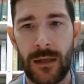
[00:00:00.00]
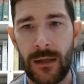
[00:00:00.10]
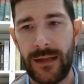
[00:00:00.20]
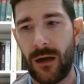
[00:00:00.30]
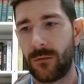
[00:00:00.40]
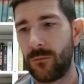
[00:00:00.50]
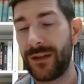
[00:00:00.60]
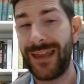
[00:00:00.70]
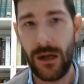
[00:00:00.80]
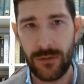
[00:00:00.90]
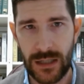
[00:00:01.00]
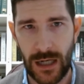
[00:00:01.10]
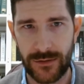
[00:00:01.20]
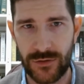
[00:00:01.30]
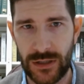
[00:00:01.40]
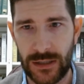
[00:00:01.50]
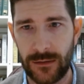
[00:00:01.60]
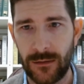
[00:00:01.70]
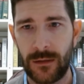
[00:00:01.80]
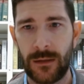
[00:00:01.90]
Now, without a cotton
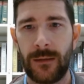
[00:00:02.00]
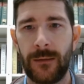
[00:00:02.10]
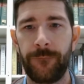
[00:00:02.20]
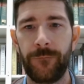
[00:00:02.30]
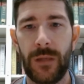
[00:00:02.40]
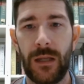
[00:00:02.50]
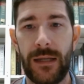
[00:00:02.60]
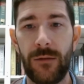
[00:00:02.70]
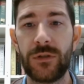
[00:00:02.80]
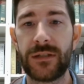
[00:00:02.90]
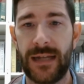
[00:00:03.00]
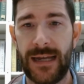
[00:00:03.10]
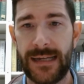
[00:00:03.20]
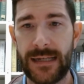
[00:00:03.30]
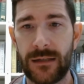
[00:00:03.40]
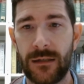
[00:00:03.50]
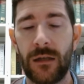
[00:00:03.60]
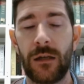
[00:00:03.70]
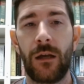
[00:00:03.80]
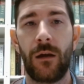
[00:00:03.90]
gin, it would take
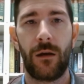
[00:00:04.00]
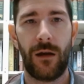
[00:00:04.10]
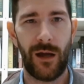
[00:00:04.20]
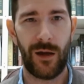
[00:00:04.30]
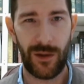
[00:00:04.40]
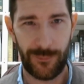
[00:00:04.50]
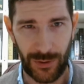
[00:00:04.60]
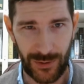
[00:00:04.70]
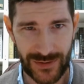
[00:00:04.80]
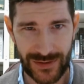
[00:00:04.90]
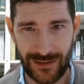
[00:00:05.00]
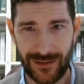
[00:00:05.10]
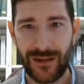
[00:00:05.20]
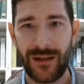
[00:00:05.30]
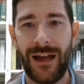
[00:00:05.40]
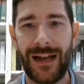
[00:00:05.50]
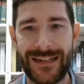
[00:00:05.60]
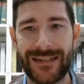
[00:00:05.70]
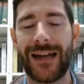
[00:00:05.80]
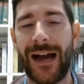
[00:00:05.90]
a person an
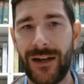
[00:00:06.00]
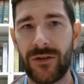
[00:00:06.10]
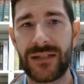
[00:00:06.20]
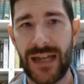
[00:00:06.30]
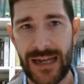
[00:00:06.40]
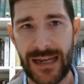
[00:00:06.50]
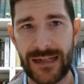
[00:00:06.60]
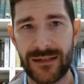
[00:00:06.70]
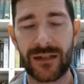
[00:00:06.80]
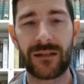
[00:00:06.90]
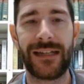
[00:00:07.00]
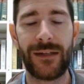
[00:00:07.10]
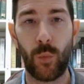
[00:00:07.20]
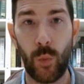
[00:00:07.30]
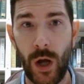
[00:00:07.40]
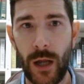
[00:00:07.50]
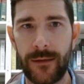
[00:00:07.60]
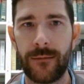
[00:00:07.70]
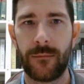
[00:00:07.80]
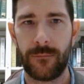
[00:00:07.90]
entire day to clean
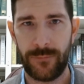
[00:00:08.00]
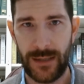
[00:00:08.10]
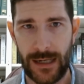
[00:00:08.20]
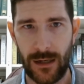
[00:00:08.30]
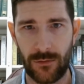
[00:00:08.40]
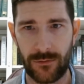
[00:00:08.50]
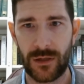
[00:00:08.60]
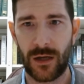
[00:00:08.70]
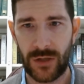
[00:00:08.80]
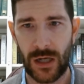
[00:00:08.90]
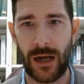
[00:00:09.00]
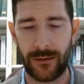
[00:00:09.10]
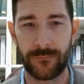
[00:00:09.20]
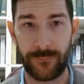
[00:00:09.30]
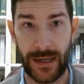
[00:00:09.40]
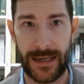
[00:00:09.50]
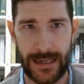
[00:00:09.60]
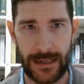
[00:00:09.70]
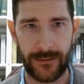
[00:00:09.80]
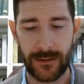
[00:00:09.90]
1 pound of cotton by
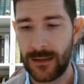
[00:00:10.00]
hand.